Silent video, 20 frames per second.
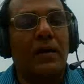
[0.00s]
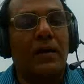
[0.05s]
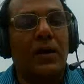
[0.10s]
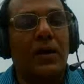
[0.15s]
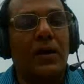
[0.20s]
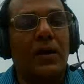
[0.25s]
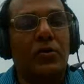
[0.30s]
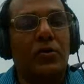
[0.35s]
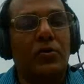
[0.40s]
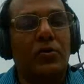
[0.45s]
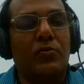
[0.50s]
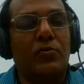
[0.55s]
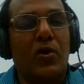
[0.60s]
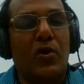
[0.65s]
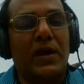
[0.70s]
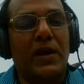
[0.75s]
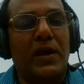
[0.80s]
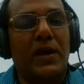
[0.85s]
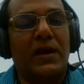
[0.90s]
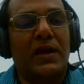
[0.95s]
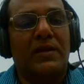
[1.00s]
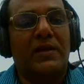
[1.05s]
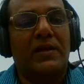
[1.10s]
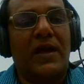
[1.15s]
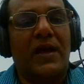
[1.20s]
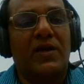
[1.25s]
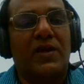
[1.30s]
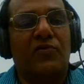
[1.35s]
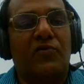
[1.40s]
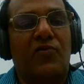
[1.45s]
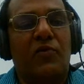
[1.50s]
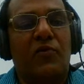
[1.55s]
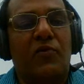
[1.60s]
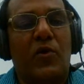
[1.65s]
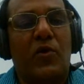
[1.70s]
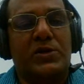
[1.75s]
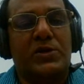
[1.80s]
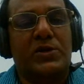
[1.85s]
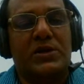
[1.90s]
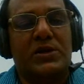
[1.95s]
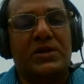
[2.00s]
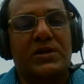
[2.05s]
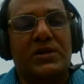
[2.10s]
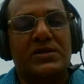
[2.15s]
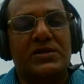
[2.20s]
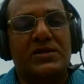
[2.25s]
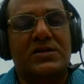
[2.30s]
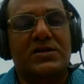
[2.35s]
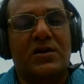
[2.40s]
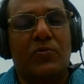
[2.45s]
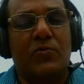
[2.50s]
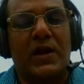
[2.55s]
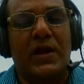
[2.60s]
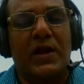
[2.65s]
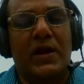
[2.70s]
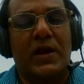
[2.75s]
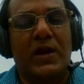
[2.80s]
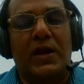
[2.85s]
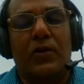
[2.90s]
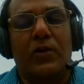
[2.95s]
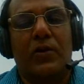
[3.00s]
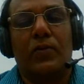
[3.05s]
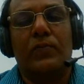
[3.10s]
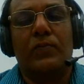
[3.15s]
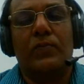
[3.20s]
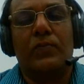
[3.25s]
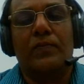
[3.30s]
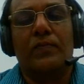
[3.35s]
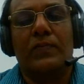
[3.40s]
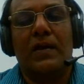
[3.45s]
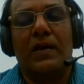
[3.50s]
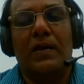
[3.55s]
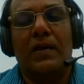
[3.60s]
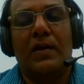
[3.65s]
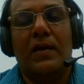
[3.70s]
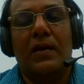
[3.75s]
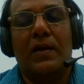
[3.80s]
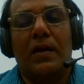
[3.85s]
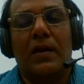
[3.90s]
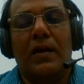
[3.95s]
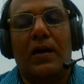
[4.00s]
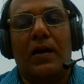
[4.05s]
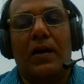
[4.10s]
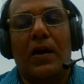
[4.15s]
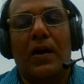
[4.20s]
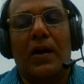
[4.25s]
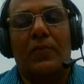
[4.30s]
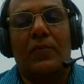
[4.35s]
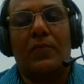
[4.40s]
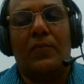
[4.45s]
Good morning and thank you for watching this video. Upon